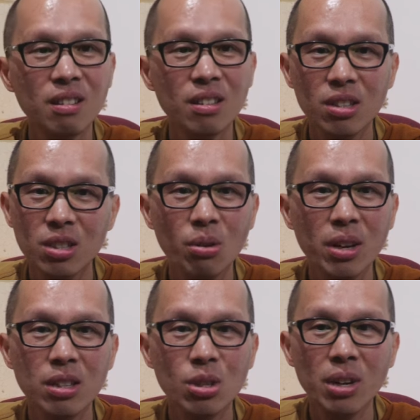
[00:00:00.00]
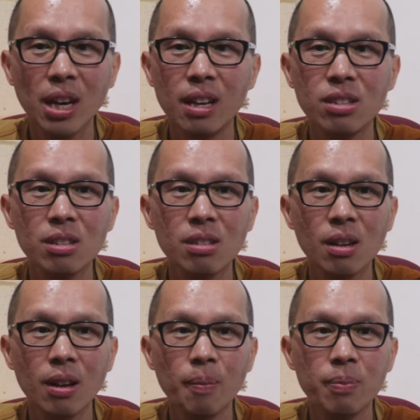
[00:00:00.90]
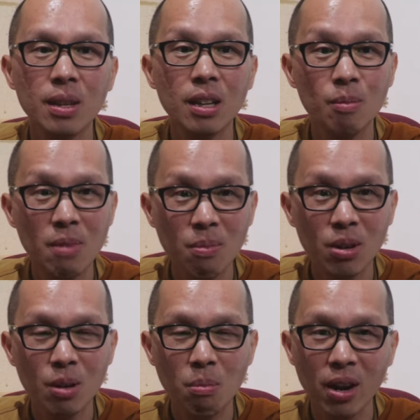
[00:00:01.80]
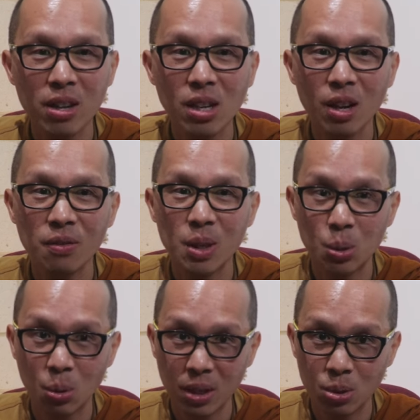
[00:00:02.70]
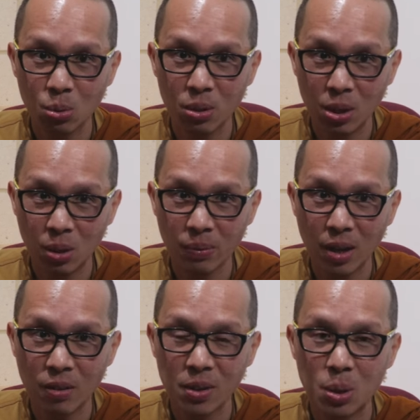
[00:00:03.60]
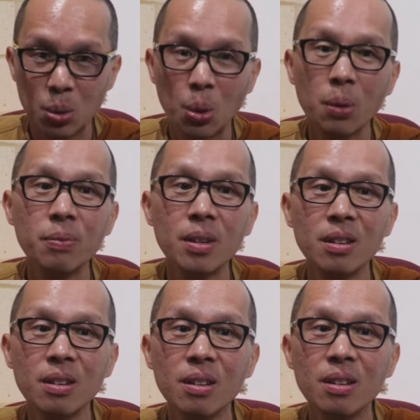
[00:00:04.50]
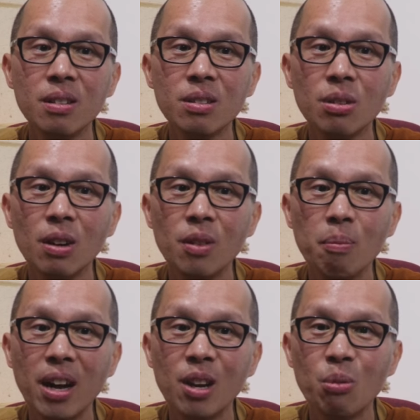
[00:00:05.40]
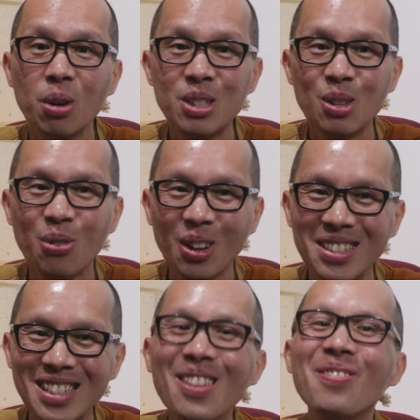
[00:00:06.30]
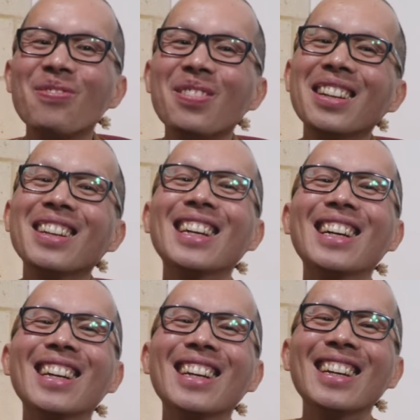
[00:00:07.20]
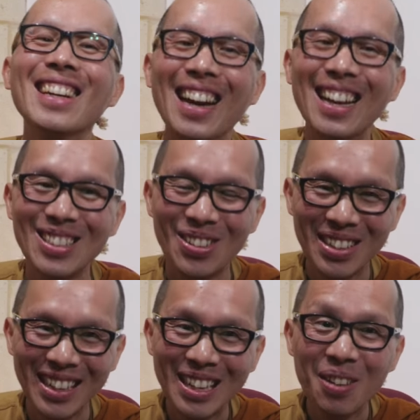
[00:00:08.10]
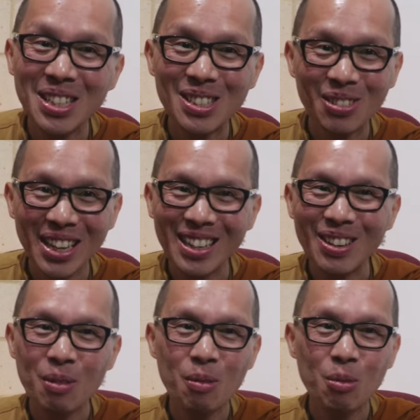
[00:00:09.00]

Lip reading: It's just okay. It's okay. It's just, remember the body's out of control, as you know, out of control. So if the body wants to fall asleep, that's okay. That means great.